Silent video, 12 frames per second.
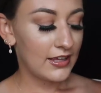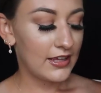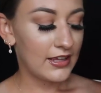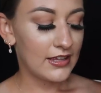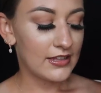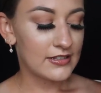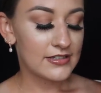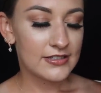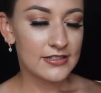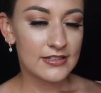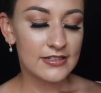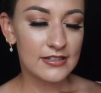
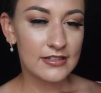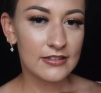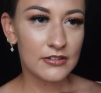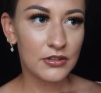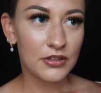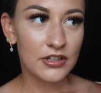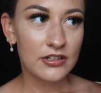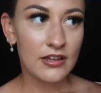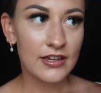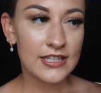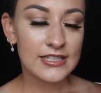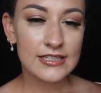It's got a
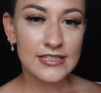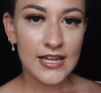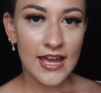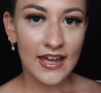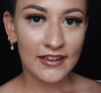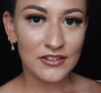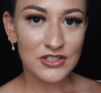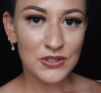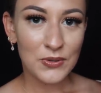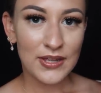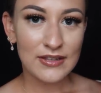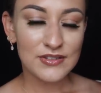nice tang to
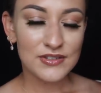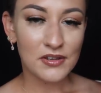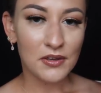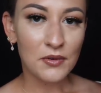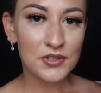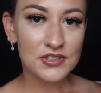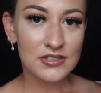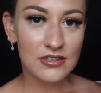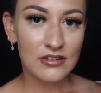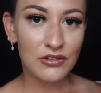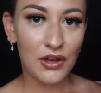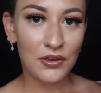it, so you're
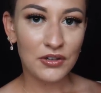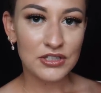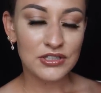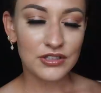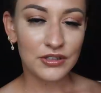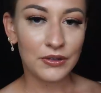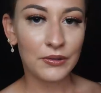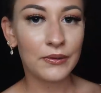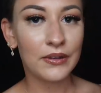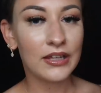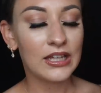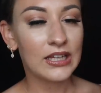still going to
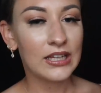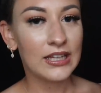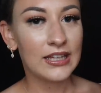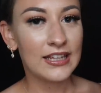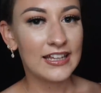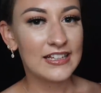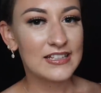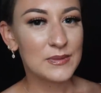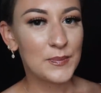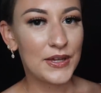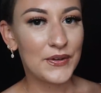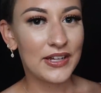
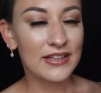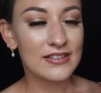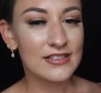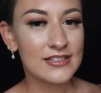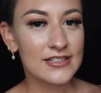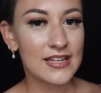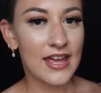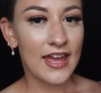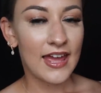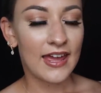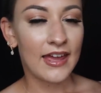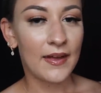experience
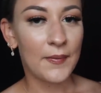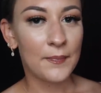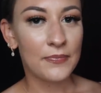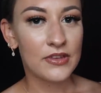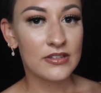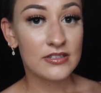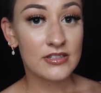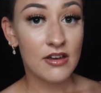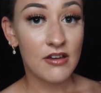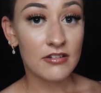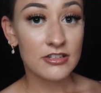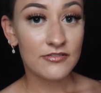a
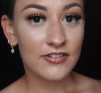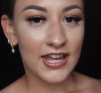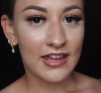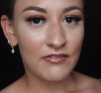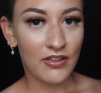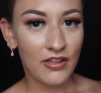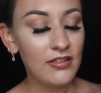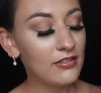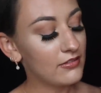tart flavour,